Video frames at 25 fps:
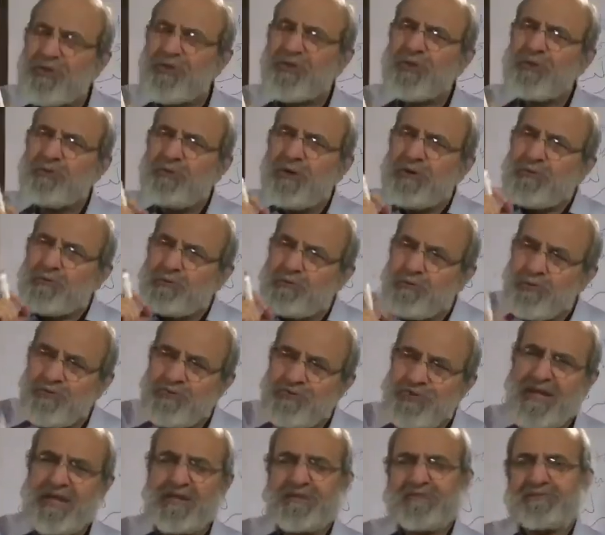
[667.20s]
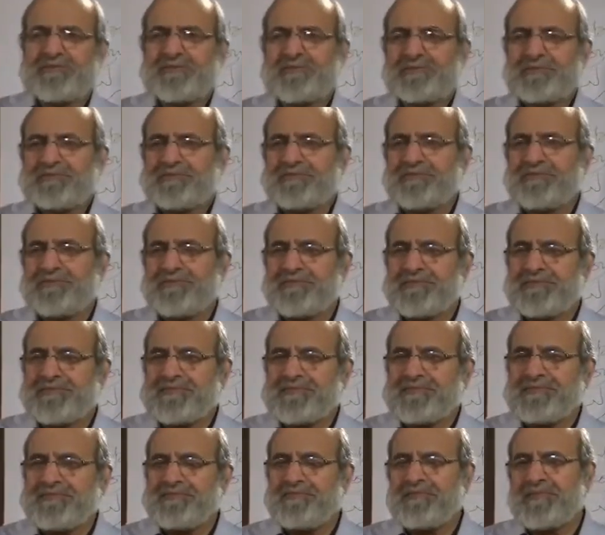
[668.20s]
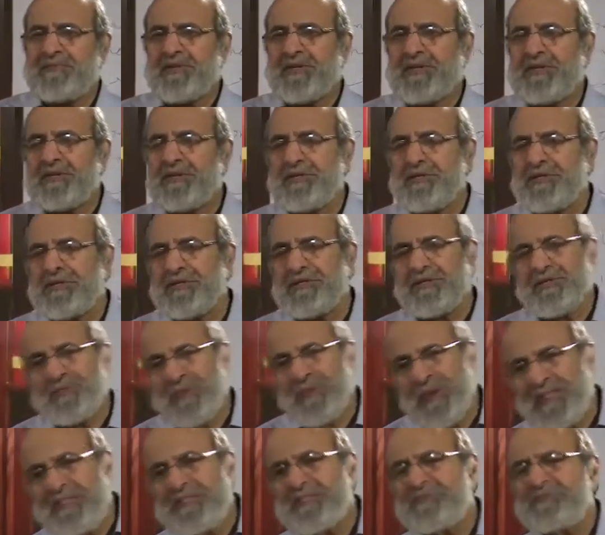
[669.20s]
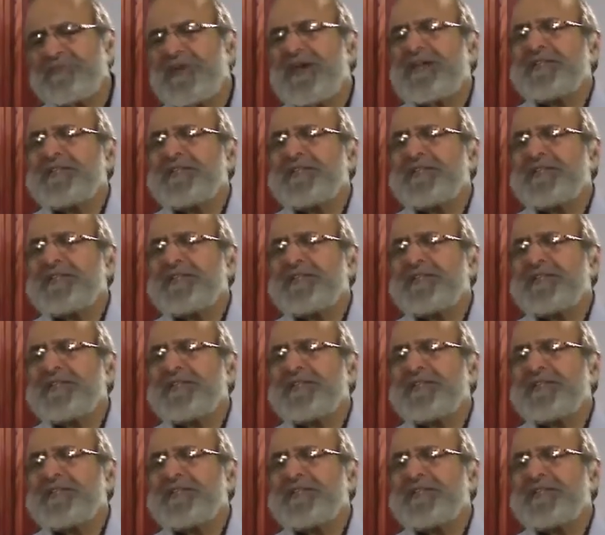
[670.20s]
talking about mudaf, despite the